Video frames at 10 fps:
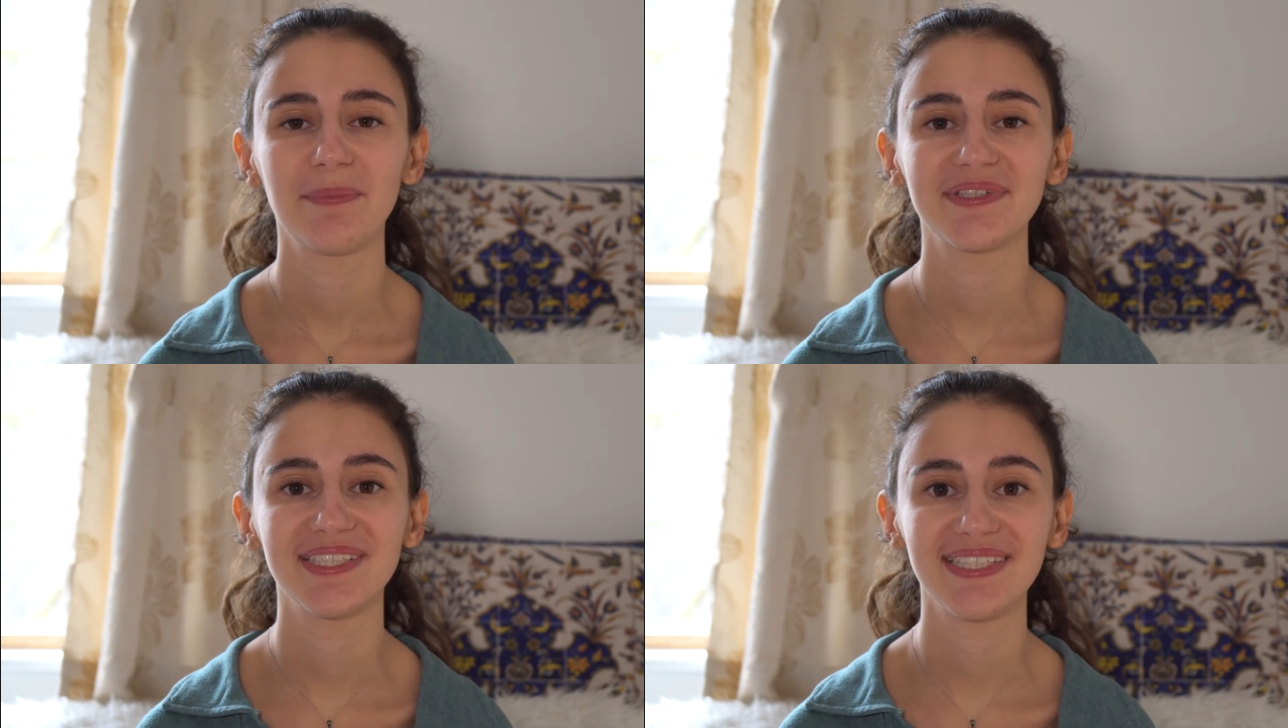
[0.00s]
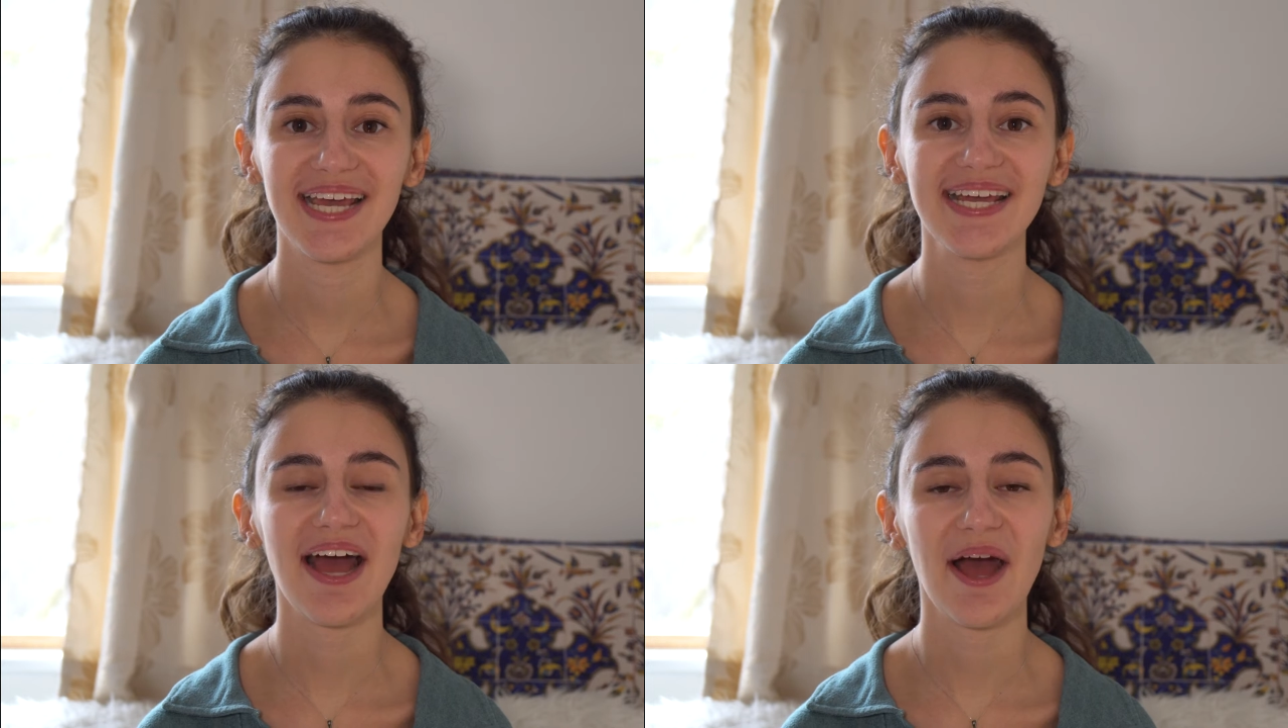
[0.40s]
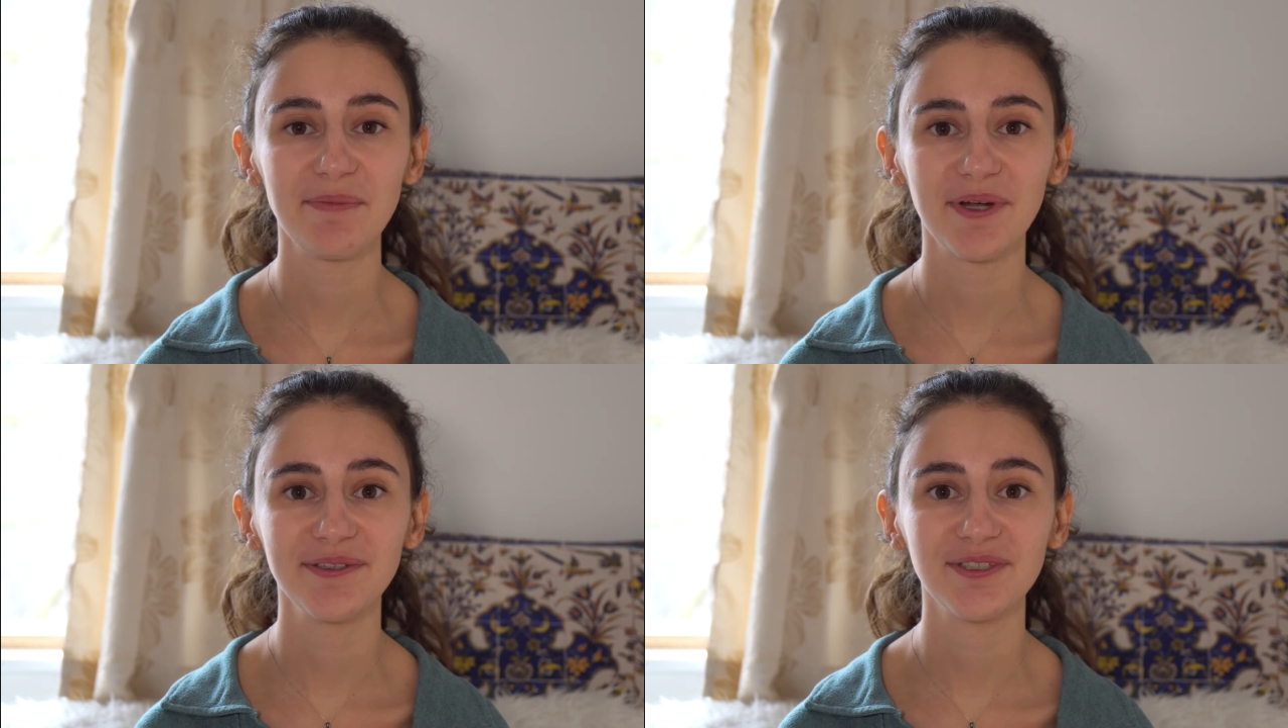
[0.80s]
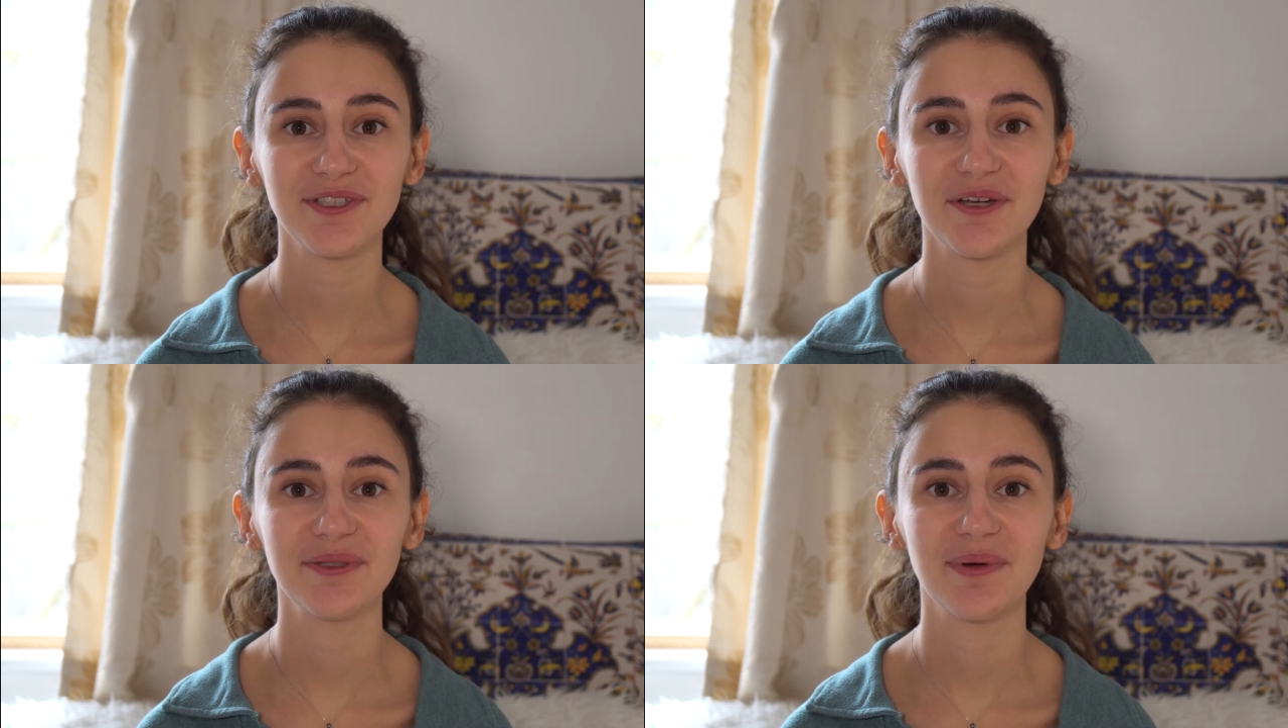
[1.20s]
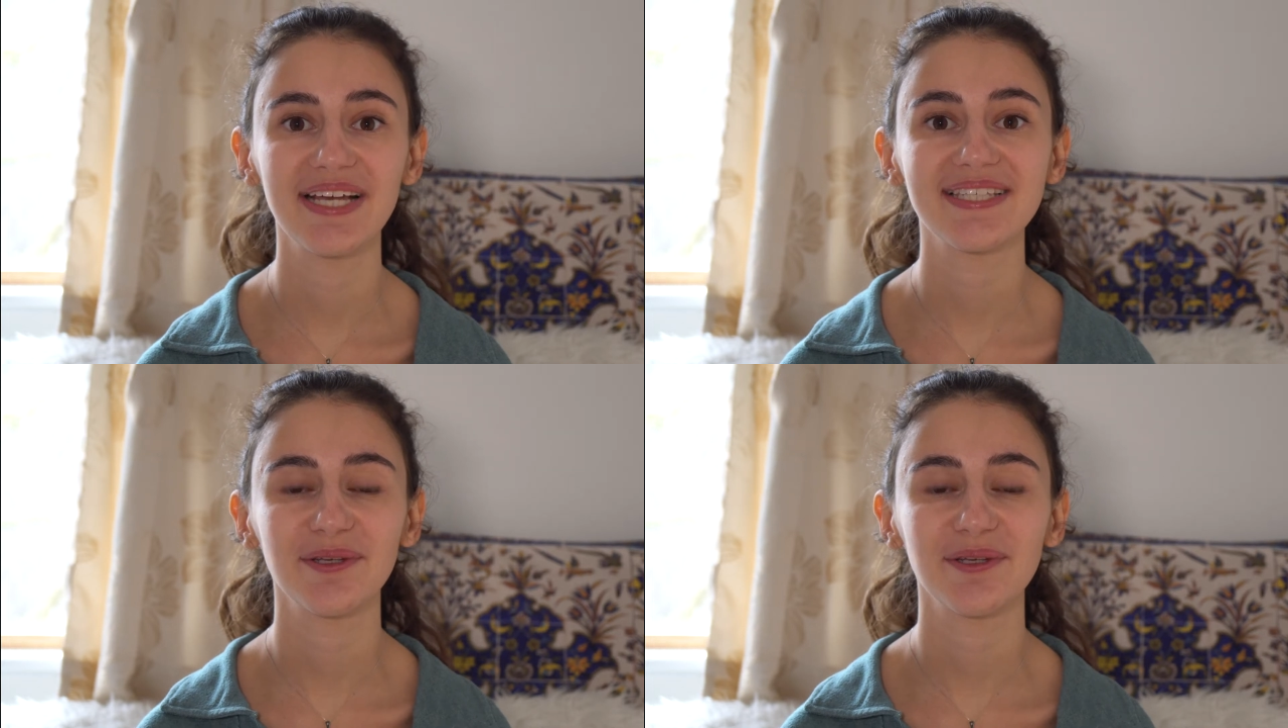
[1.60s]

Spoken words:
But today I'm going to show you ways